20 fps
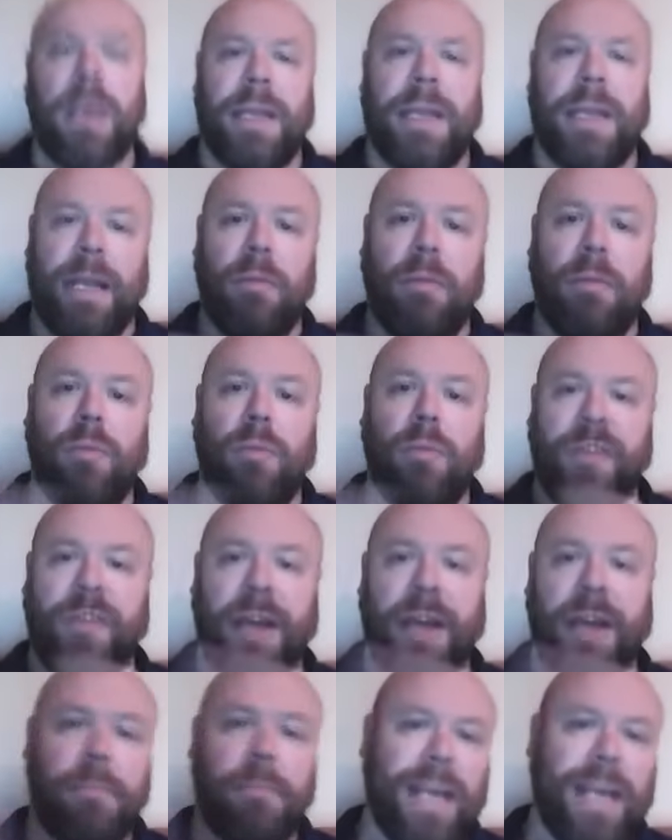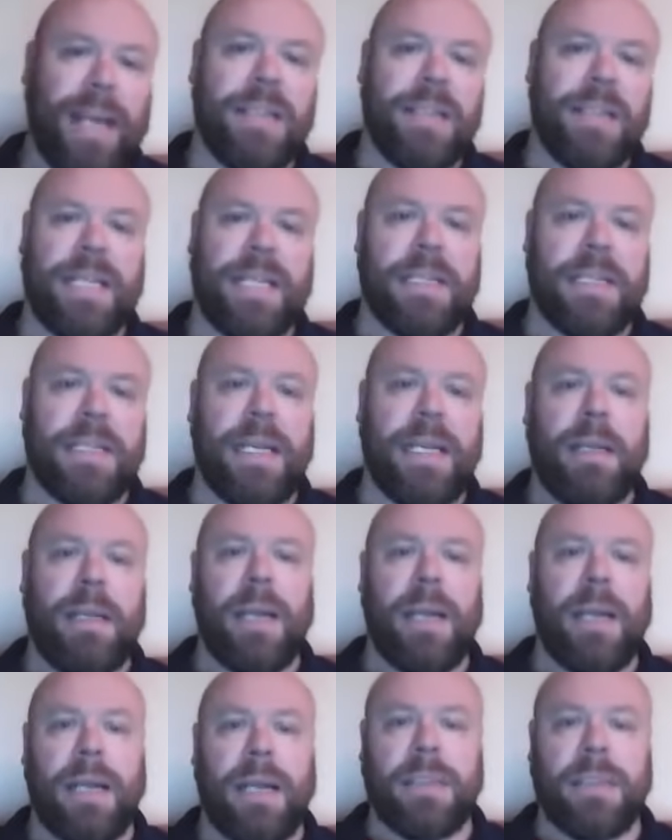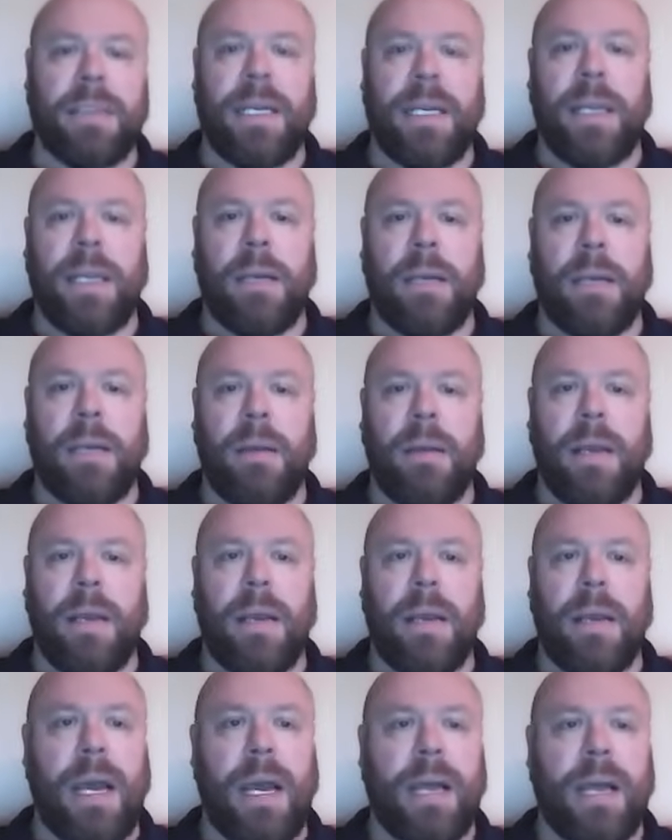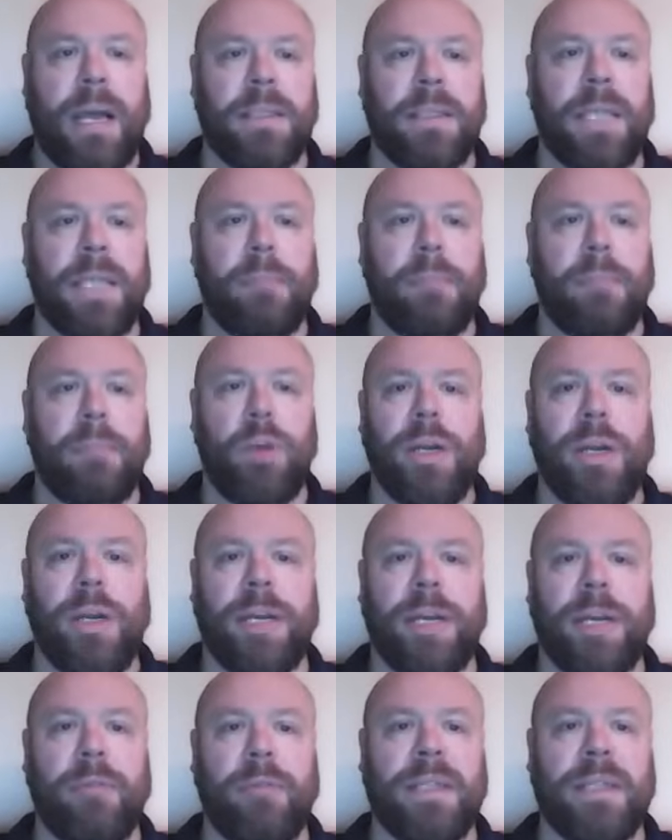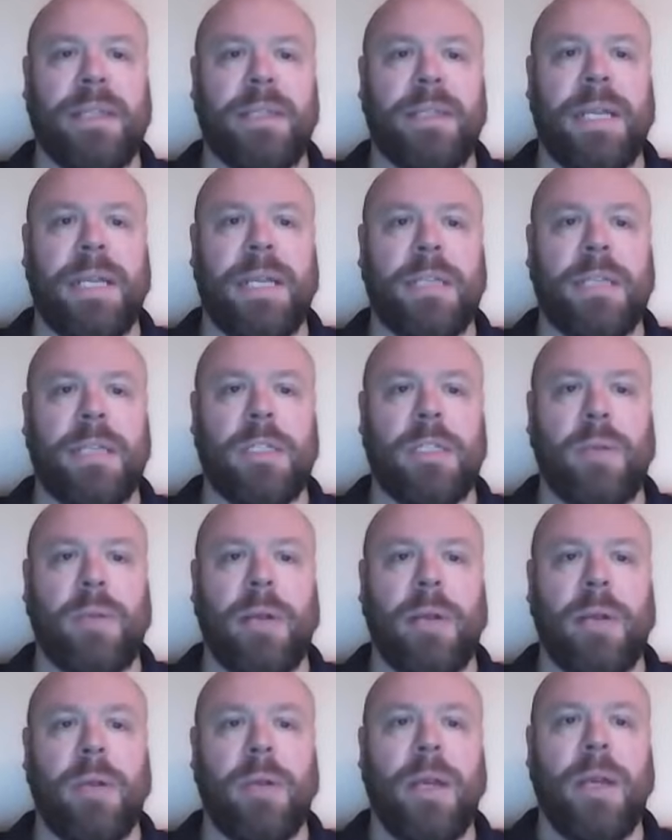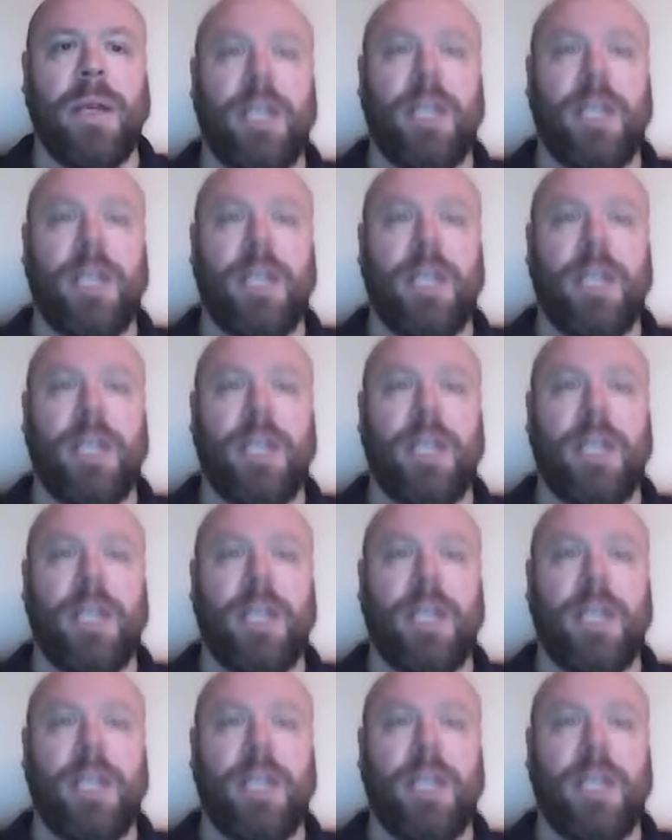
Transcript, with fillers: Then we've had minus 18 at the at Munich in recent days as well.